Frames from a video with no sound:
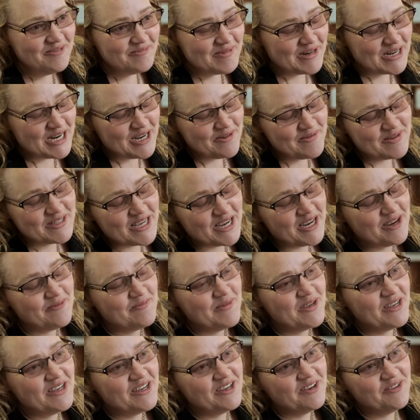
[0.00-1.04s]
My name is
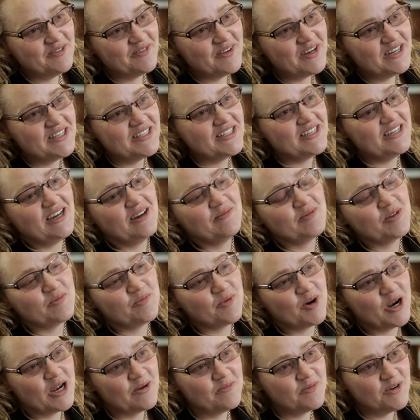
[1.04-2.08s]
Amy Fenter. I'm the
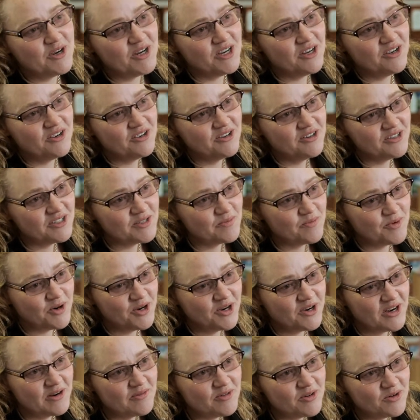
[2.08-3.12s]
primary years
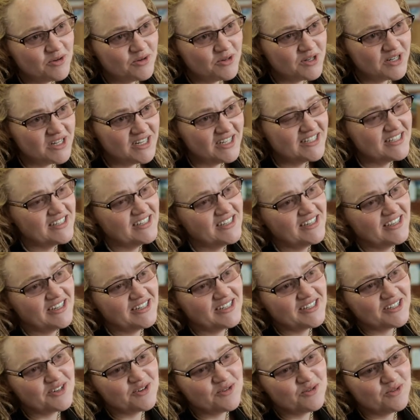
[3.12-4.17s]
program coordinator
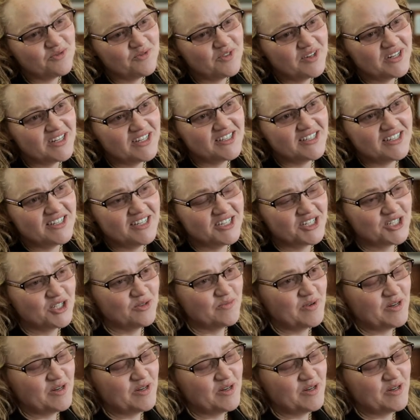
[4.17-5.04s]
at Crawford International